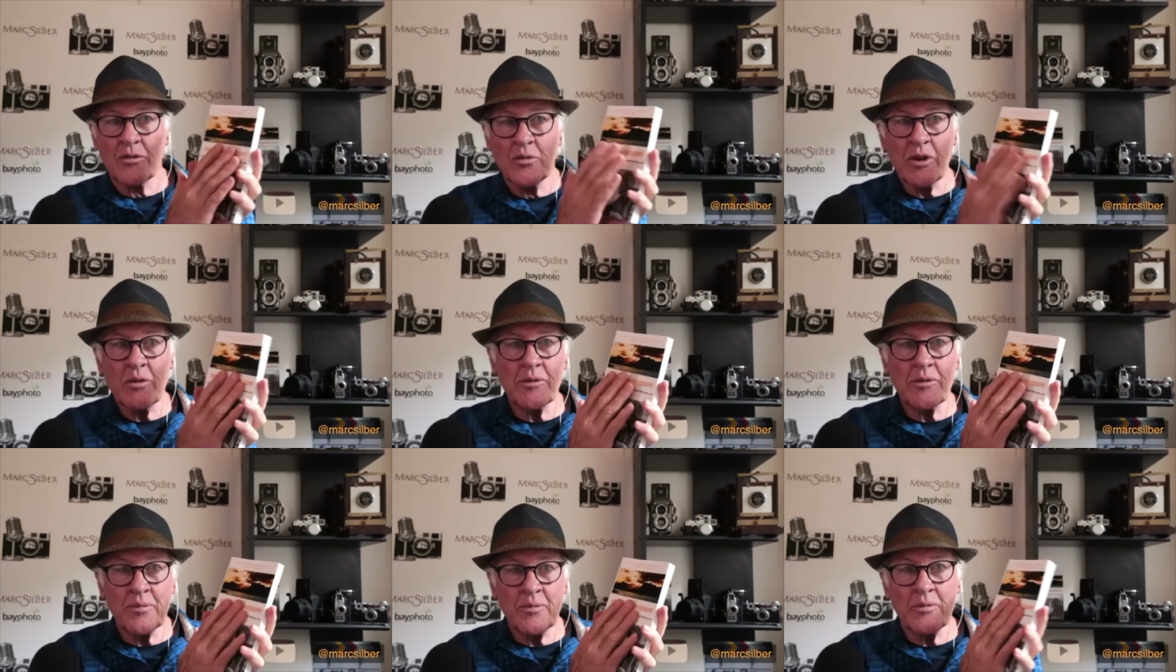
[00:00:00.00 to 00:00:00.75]
we
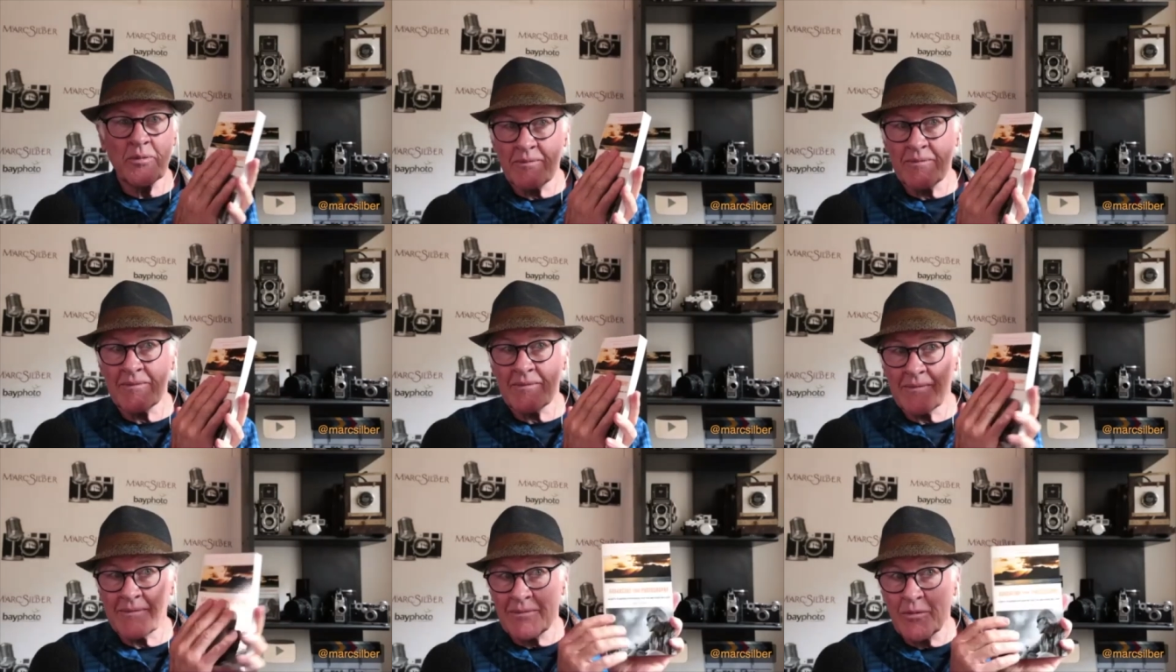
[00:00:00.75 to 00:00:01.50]
will
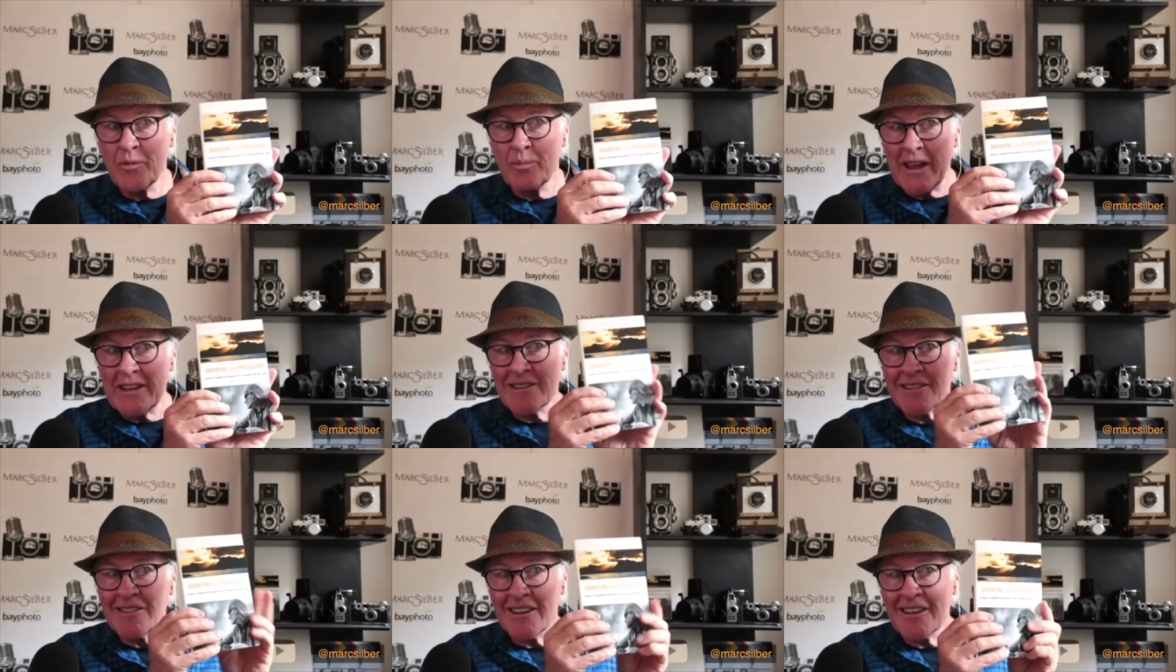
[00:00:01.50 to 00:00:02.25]

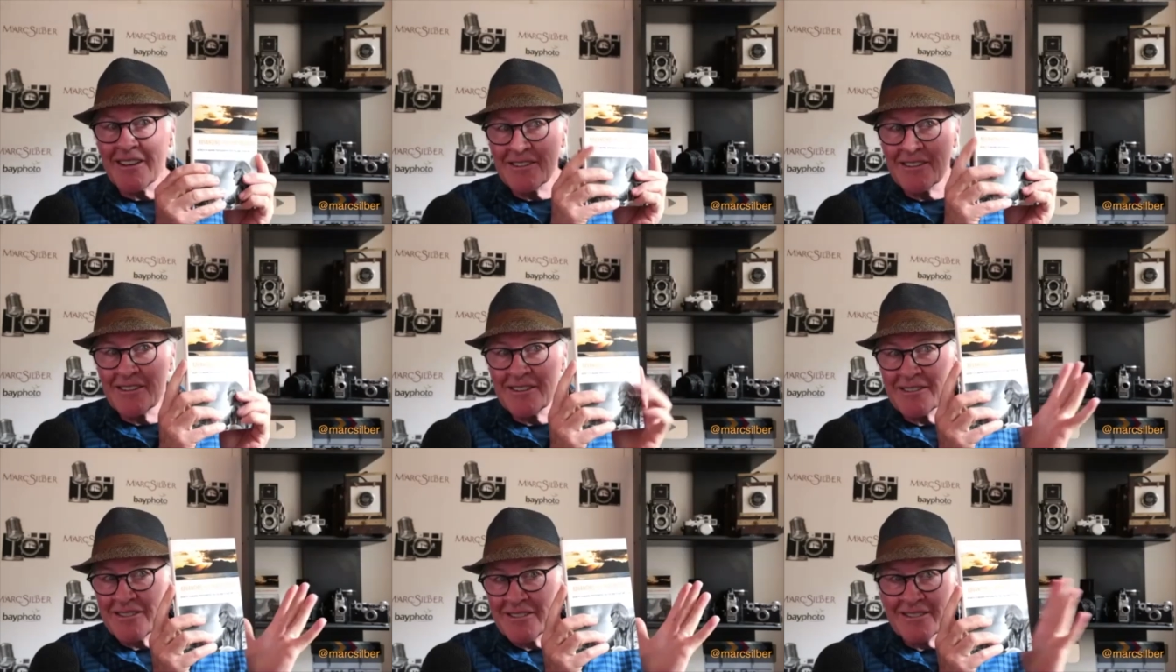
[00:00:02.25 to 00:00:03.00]
basically
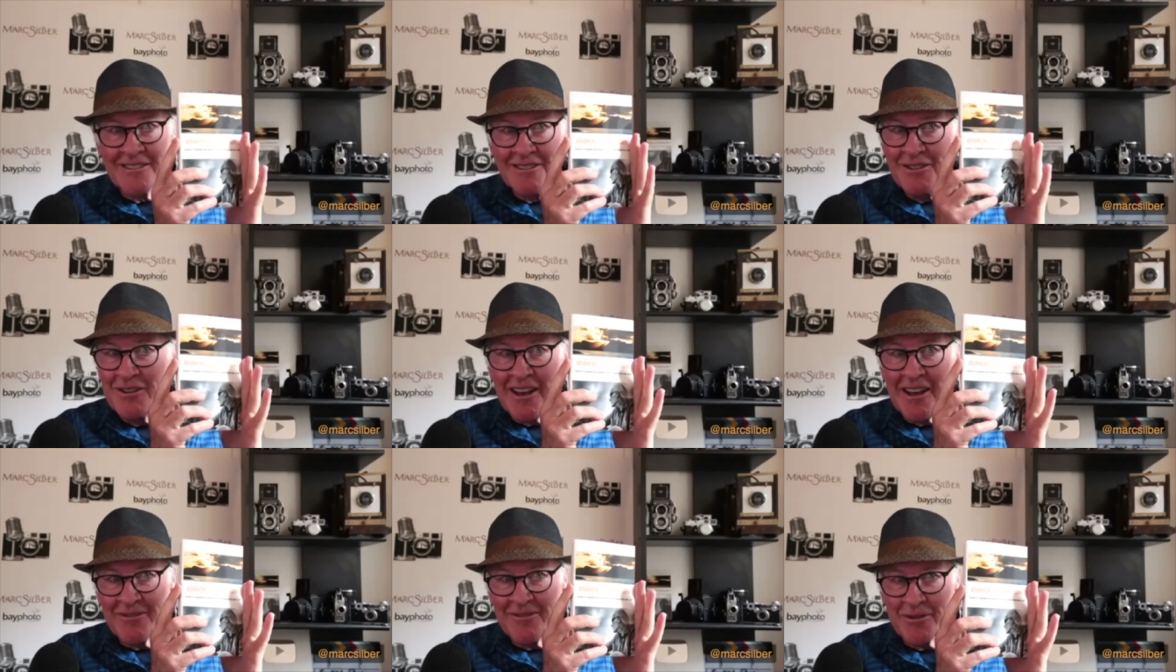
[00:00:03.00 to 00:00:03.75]
you
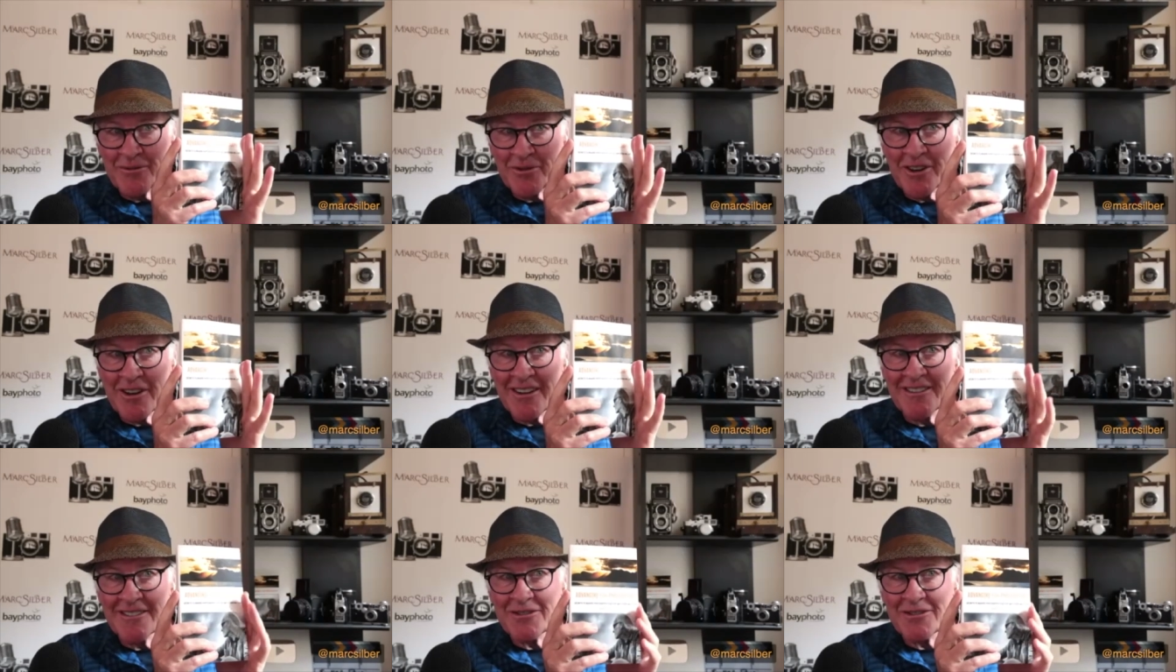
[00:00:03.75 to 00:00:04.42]
get it for free.